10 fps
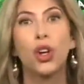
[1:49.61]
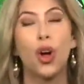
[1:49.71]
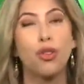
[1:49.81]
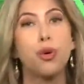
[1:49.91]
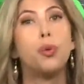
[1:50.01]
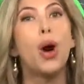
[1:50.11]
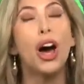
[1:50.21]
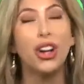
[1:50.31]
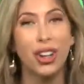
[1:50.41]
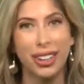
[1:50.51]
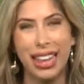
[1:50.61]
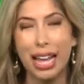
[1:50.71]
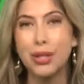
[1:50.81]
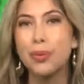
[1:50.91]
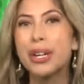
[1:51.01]
Gulf water,
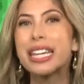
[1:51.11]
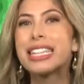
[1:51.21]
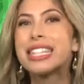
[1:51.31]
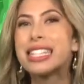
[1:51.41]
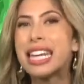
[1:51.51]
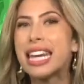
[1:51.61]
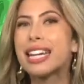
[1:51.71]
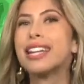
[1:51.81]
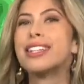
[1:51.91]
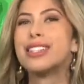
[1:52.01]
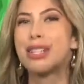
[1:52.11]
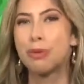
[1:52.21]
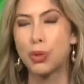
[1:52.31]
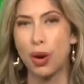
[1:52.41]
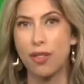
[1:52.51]
that's when we could see
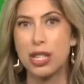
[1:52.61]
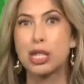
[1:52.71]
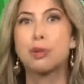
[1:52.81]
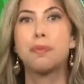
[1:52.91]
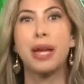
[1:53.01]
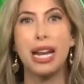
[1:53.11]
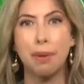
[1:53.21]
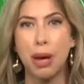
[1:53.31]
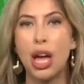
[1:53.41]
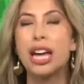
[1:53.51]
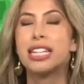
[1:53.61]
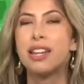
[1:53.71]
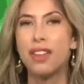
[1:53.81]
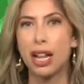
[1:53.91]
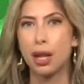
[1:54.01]
some sort of a spin up
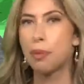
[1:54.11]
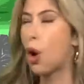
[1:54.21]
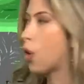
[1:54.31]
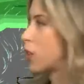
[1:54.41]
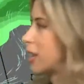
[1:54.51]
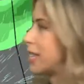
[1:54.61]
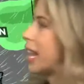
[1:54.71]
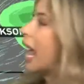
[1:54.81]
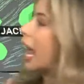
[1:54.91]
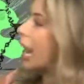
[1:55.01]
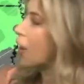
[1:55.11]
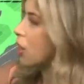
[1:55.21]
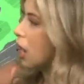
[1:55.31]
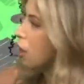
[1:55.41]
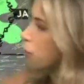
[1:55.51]
develop over this
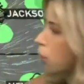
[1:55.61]
area of